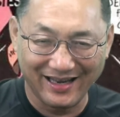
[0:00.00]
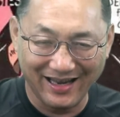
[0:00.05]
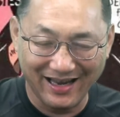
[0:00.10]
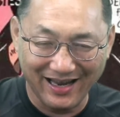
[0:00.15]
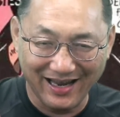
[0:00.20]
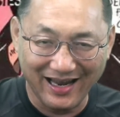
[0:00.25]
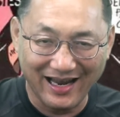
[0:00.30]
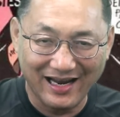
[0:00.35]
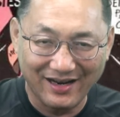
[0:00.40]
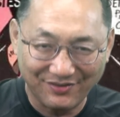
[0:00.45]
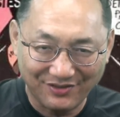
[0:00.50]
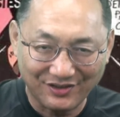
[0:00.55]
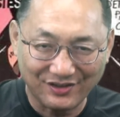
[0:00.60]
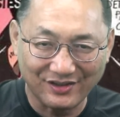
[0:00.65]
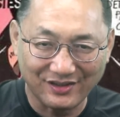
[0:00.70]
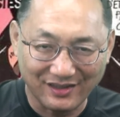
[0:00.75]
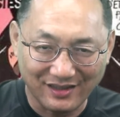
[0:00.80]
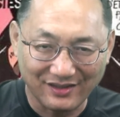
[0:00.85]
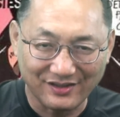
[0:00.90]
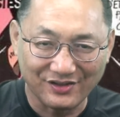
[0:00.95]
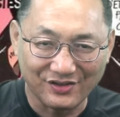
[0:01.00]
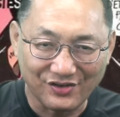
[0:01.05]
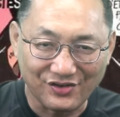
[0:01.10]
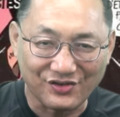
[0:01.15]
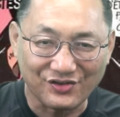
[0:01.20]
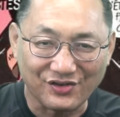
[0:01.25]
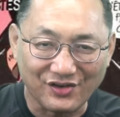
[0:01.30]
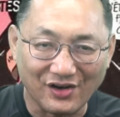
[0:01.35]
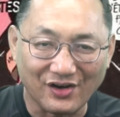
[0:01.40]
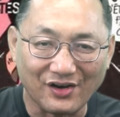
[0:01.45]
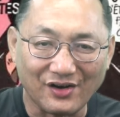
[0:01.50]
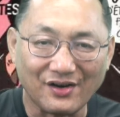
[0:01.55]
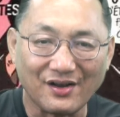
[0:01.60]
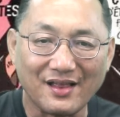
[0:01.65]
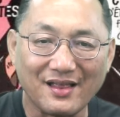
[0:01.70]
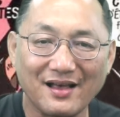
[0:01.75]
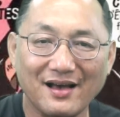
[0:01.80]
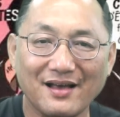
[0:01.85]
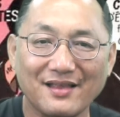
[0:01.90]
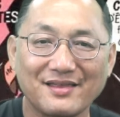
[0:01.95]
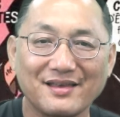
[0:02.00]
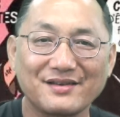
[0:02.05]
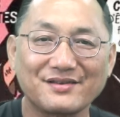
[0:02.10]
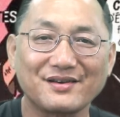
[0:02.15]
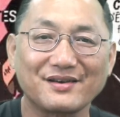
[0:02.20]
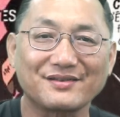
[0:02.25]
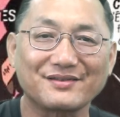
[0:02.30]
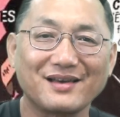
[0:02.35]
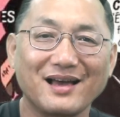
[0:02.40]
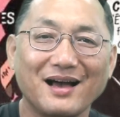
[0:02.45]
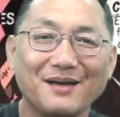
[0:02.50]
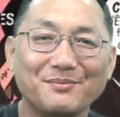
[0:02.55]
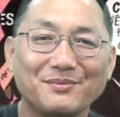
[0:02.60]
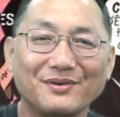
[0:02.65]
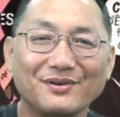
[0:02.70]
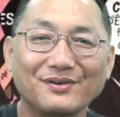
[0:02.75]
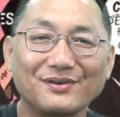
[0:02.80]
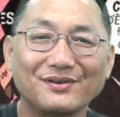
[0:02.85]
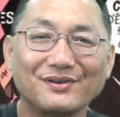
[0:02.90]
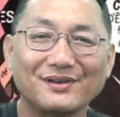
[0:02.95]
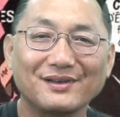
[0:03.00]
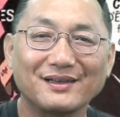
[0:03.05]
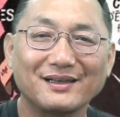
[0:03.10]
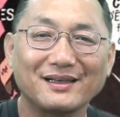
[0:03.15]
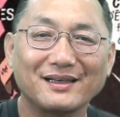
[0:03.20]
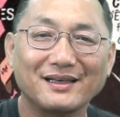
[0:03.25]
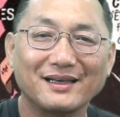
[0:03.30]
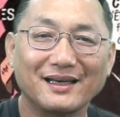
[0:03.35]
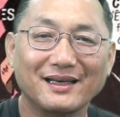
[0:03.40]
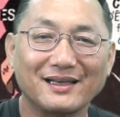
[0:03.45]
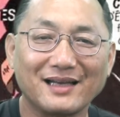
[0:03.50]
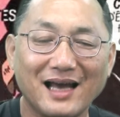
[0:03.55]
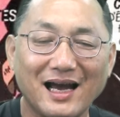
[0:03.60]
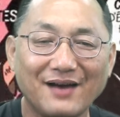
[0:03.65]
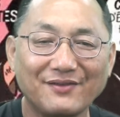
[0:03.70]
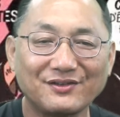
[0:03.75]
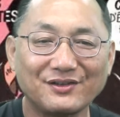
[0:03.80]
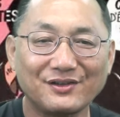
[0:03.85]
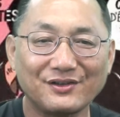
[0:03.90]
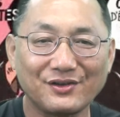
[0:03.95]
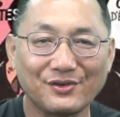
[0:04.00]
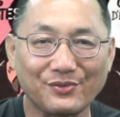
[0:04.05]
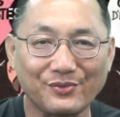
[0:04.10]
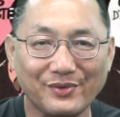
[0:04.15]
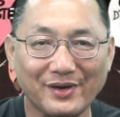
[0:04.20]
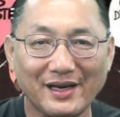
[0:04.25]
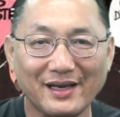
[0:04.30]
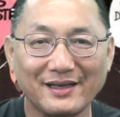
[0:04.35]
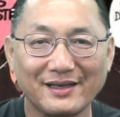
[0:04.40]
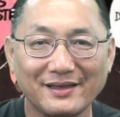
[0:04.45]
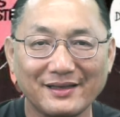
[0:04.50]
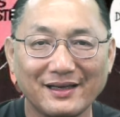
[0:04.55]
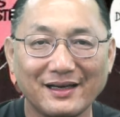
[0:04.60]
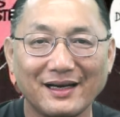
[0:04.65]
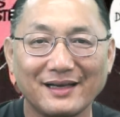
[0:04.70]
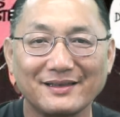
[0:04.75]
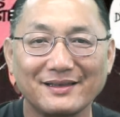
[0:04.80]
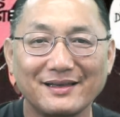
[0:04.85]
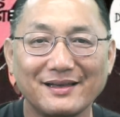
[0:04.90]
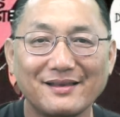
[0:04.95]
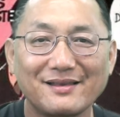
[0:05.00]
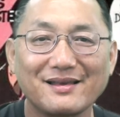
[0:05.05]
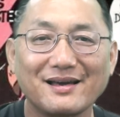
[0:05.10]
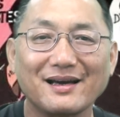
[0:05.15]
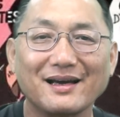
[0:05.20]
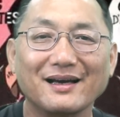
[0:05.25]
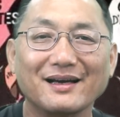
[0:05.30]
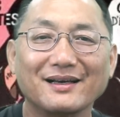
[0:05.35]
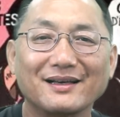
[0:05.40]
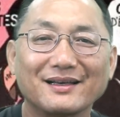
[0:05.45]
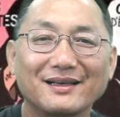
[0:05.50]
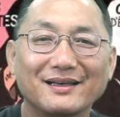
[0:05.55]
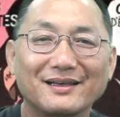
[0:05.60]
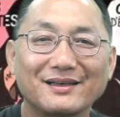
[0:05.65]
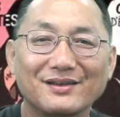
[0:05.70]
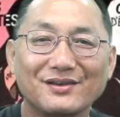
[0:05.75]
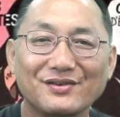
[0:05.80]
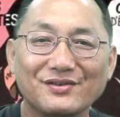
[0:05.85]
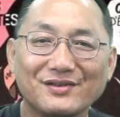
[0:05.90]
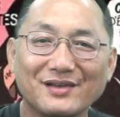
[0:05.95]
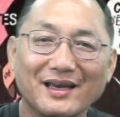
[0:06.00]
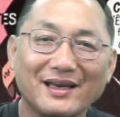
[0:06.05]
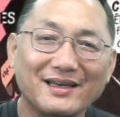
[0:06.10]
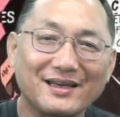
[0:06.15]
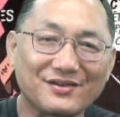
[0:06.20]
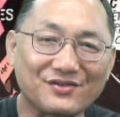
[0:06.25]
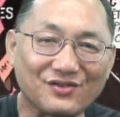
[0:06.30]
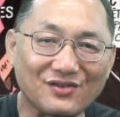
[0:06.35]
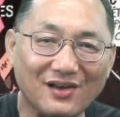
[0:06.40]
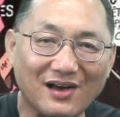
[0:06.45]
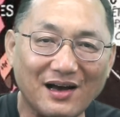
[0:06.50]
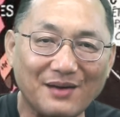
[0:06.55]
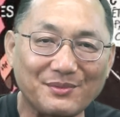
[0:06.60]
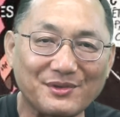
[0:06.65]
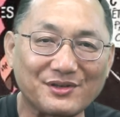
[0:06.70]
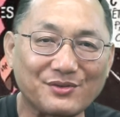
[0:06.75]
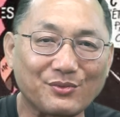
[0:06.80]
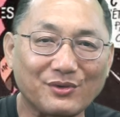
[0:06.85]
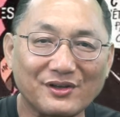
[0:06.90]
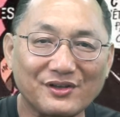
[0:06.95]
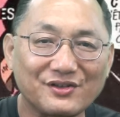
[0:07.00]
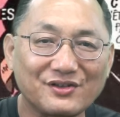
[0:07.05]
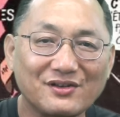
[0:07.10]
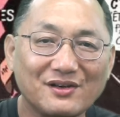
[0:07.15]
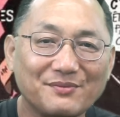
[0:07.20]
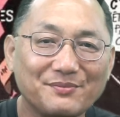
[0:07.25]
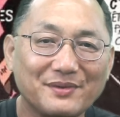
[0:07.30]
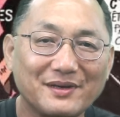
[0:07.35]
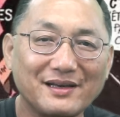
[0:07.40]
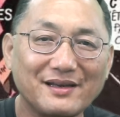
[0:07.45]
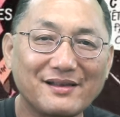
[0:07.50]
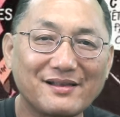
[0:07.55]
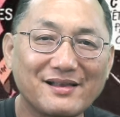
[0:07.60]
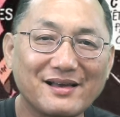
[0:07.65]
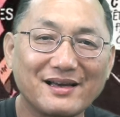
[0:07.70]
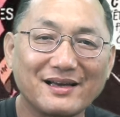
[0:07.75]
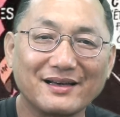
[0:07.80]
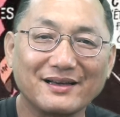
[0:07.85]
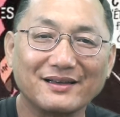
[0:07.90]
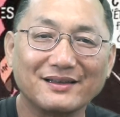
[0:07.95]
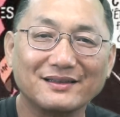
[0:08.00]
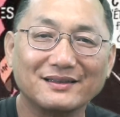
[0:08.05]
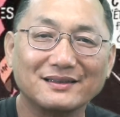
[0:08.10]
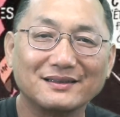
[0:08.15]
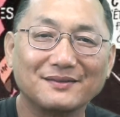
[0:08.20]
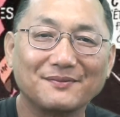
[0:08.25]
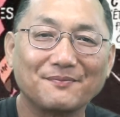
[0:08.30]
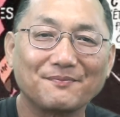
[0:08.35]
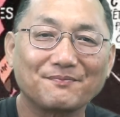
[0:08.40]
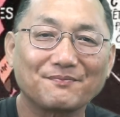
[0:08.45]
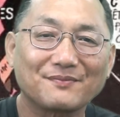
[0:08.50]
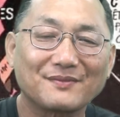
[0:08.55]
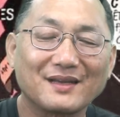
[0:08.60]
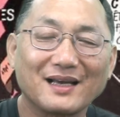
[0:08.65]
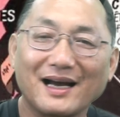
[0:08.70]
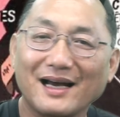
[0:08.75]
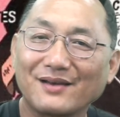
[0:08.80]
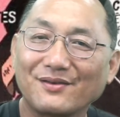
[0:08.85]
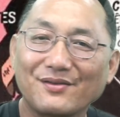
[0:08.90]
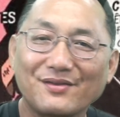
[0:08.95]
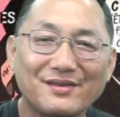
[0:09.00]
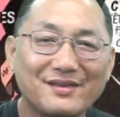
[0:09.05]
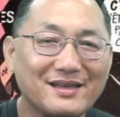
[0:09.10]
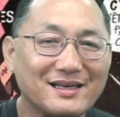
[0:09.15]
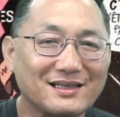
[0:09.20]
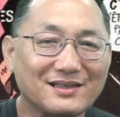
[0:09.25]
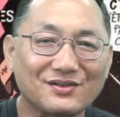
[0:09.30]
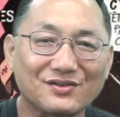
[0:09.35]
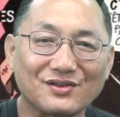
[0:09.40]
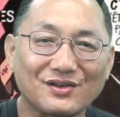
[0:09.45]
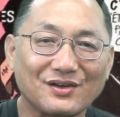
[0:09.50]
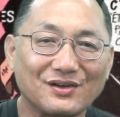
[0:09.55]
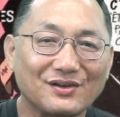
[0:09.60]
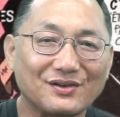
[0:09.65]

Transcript: After you saw this example, and after you read in the hadith, you say Islam is religion of peace? I don't think so.